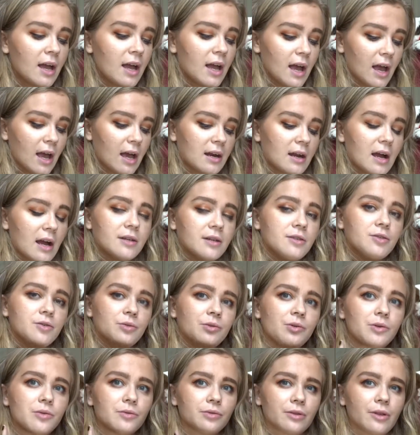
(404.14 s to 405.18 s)
And I do
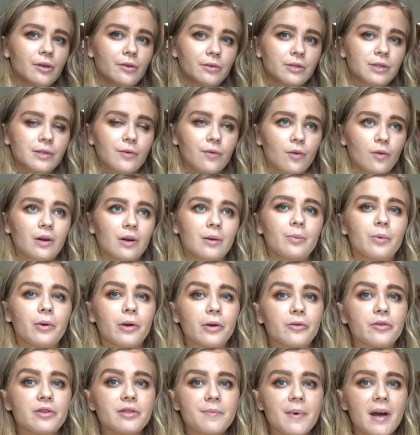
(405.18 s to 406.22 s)
use those for
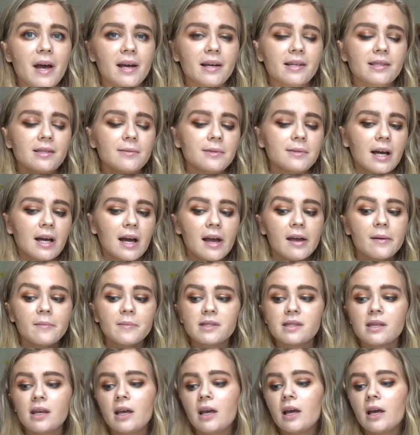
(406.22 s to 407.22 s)
produce bags sometimes.